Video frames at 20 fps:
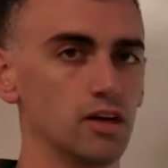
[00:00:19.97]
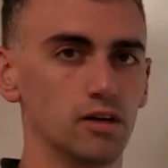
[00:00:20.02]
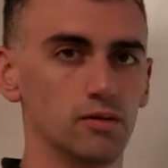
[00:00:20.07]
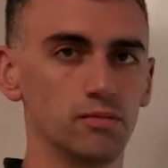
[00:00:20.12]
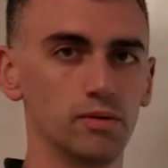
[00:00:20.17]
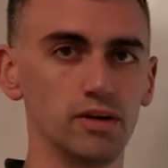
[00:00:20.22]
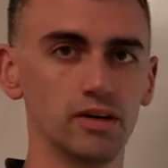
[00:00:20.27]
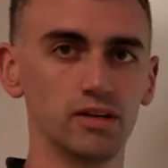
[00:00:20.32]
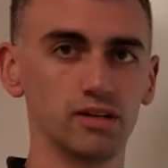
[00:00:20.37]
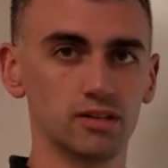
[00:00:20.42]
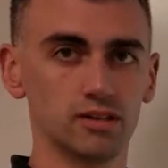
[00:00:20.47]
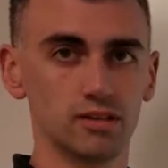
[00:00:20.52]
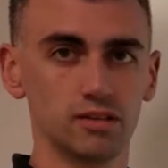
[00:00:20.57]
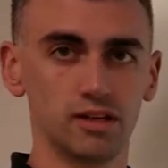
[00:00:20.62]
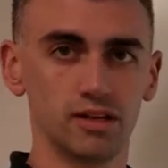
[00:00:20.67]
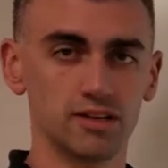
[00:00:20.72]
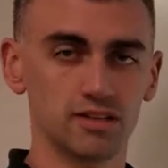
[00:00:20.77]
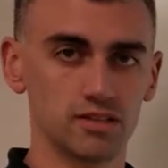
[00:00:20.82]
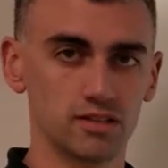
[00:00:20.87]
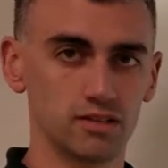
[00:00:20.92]
But
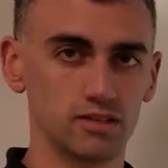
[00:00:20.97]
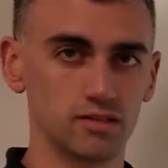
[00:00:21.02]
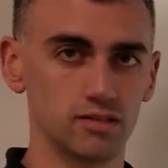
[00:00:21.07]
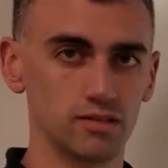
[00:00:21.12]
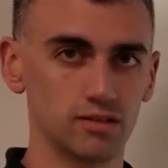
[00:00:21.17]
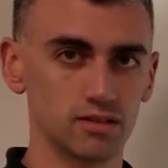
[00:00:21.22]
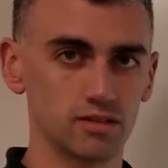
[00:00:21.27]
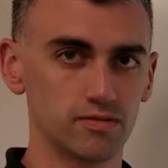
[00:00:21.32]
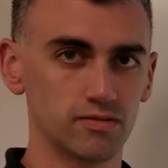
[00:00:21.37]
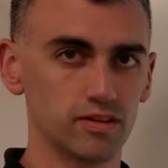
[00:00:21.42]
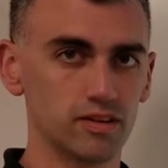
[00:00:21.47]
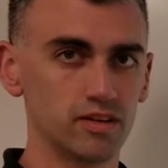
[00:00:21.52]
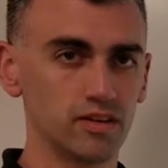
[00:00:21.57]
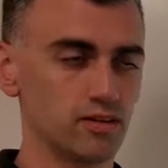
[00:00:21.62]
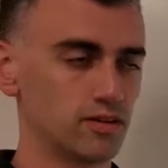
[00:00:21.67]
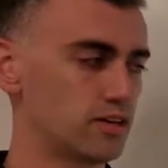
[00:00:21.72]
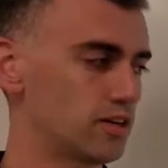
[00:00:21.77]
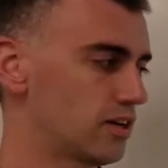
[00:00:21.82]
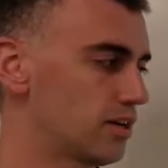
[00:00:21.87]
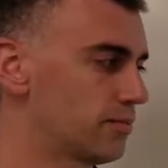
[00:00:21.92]
nonetheless, I do this video
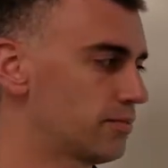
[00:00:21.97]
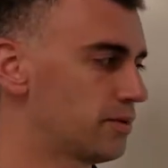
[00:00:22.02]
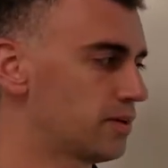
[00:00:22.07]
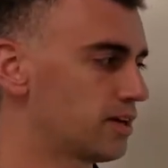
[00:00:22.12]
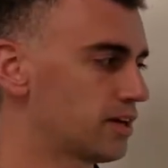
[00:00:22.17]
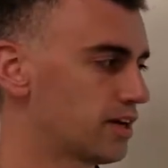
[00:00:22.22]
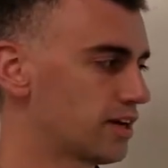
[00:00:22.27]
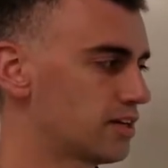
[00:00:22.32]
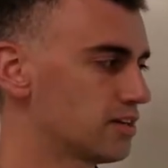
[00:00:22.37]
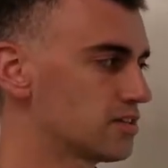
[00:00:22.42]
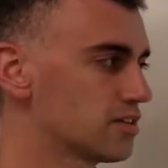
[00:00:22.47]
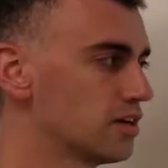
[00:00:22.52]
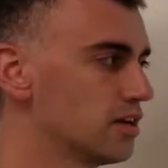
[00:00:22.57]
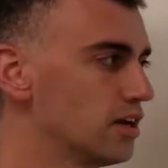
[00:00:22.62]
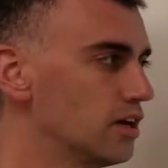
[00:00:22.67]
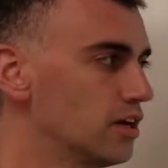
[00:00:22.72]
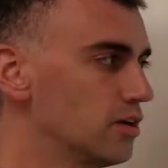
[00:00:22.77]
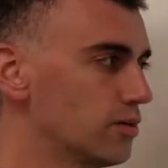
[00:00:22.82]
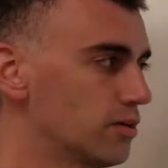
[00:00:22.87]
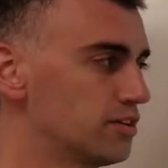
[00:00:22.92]
to help you guys,
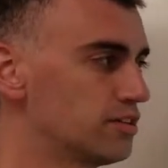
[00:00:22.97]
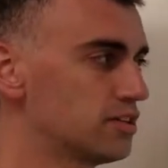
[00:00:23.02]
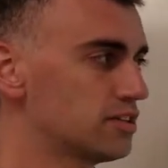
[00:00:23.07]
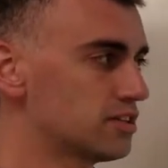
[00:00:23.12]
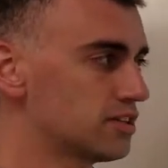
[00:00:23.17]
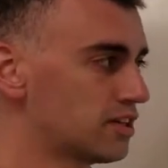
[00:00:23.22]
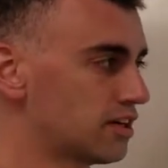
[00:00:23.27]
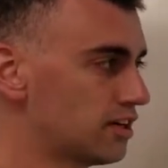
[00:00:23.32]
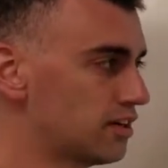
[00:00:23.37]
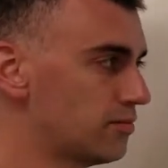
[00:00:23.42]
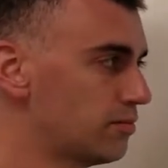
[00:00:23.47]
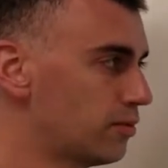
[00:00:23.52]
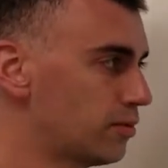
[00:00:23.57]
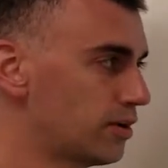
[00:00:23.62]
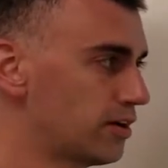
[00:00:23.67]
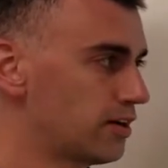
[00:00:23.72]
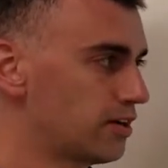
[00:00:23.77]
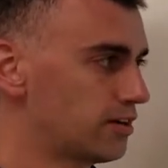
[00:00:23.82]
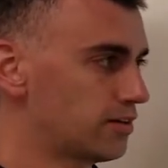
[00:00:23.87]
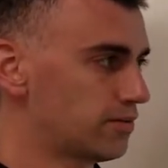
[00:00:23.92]
well, just to kind of point
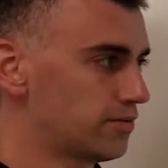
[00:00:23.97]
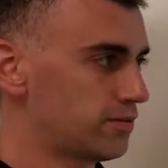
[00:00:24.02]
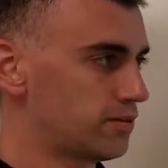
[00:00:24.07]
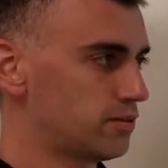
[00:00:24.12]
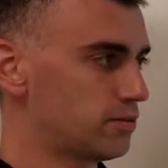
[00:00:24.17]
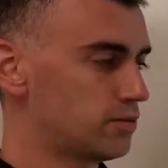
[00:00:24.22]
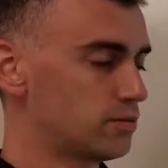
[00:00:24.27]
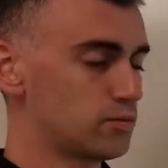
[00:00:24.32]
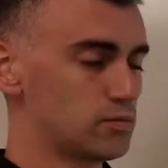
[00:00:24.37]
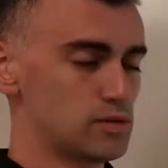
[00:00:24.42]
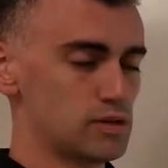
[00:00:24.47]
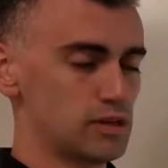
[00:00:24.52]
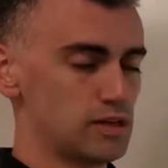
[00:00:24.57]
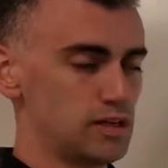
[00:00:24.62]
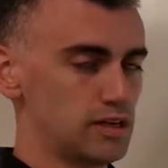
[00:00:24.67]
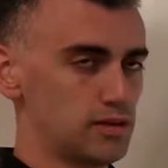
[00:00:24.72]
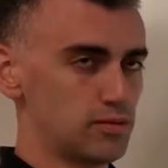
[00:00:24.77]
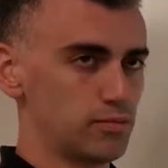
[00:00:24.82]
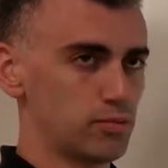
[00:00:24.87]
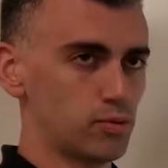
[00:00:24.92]
out a few
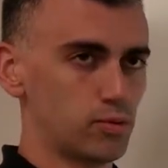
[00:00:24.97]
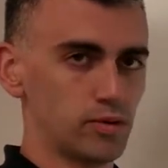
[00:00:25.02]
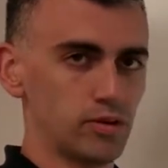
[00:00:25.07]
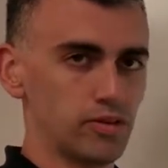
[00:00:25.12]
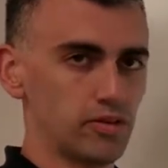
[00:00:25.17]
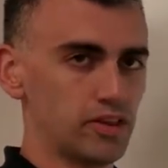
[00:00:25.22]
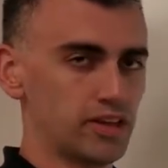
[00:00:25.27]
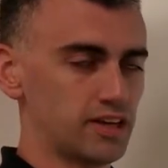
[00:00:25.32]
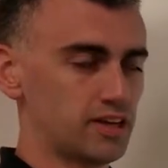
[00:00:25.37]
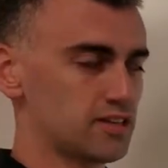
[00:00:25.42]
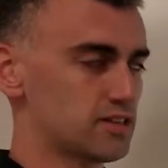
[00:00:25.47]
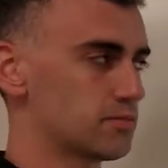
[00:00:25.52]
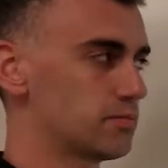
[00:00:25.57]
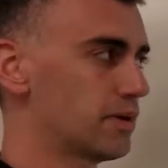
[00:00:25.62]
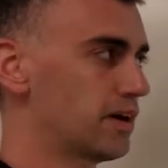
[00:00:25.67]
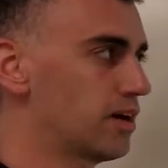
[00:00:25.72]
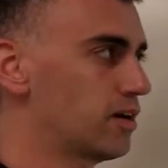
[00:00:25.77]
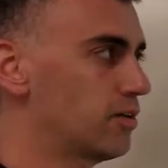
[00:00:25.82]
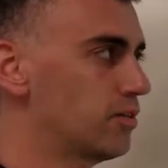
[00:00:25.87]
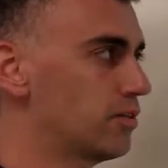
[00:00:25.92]
important things
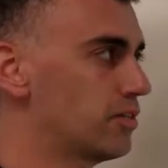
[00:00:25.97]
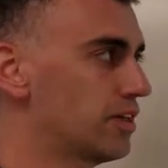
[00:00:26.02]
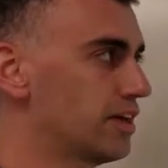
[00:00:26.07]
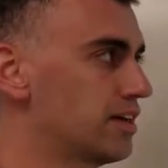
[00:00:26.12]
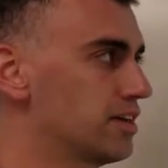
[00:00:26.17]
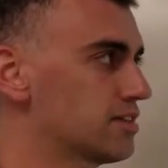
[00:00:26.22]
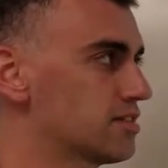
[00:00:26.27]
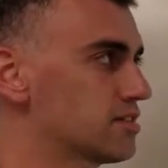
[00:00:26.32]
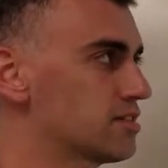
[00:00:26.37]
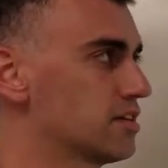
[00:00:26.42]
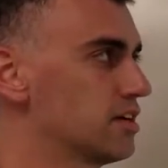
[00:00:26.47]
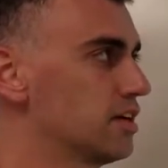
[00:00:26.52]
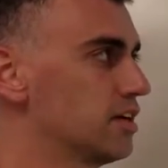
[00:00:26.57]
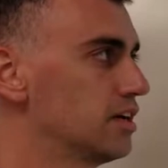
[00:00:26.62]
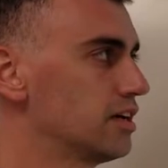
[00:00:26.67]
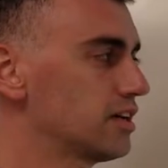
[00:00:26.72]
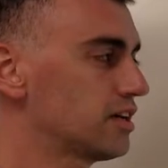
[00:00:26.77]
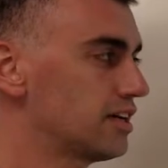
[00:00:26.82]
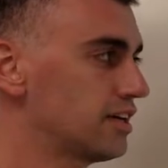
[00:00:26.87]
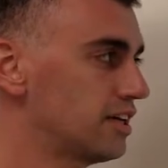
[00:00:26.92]
about this,
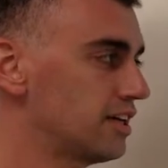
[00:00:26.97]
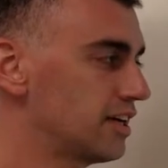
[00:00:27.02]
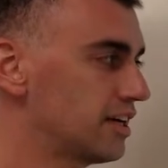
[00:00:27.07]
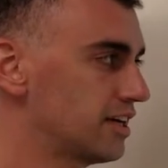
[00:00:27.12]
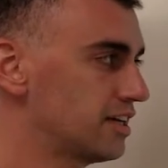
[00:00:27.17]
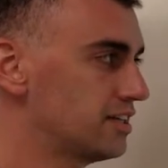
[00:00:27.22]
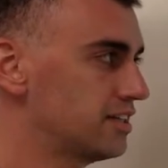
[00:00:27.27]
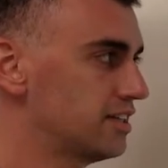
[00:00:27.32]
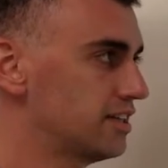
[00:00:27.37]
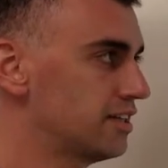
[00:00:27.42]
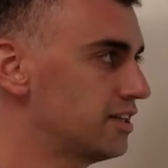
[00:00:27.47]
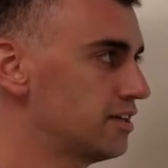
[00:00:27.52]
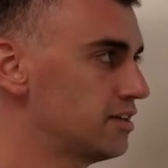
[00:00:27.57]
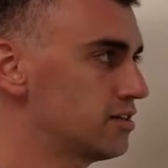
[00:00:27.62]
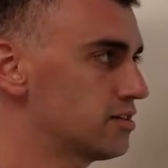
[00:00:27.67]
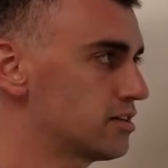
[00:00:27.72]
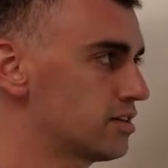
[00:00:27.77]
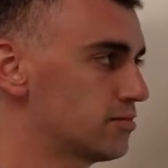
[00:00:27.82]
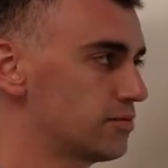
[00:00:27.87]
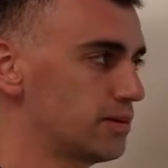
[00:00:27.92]
key
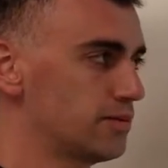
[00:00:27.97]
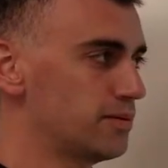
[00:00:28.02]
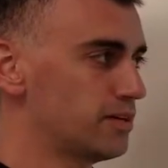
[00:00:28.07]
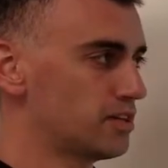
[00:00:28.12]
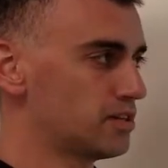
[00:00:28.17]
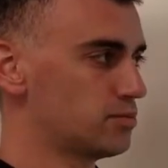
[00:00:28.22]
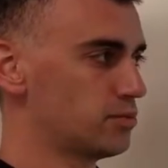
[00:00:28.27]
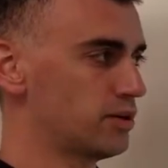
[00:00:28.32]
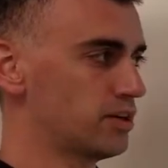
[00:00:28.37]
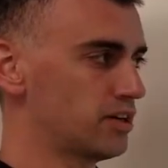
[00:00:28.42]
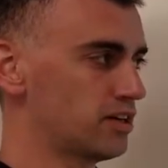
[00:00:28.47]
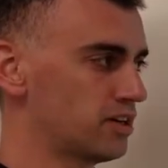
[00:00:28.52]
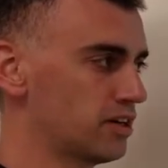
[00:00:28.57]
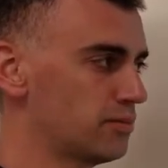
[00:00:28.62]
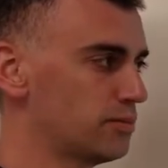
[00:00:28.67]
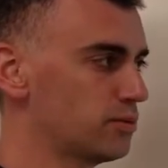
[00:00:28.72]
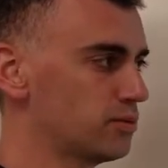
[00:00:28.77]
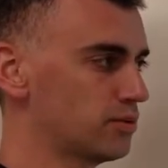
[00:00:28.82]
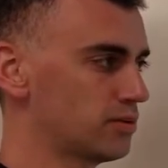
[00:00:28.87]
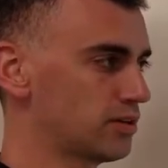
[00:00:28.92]
ideas, and maybe explain a
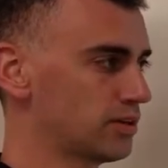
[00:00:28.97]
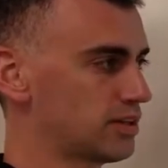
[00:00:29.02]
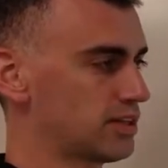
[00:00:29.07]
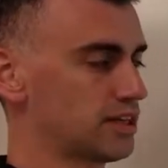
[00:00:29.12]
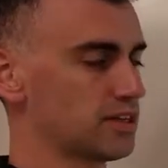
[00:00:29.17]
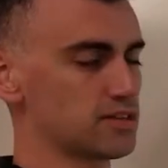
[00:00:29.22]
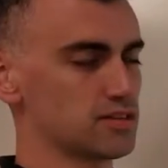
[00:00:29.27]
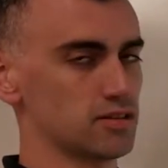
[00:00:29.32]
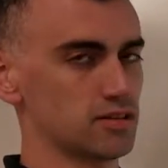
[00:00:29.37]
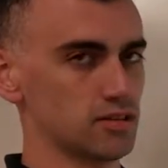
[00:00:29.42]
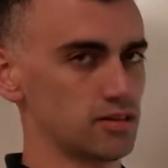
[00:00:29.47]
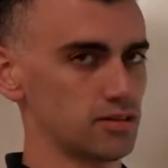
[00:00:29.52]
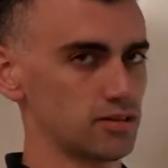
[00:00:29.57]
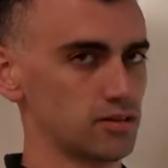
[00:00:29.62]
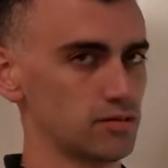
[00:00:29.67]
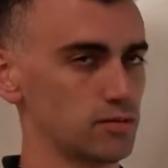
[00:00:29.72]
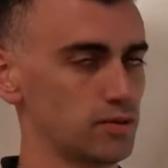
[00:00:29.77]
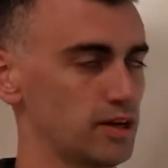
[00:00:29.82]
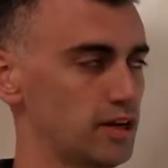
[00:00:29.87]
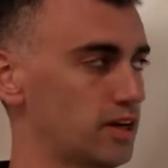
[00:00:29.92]
couple little things along the
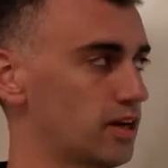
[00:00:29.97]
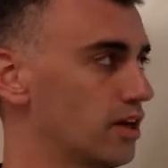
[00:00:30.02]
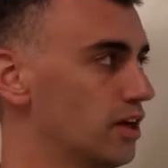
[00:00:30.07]
way.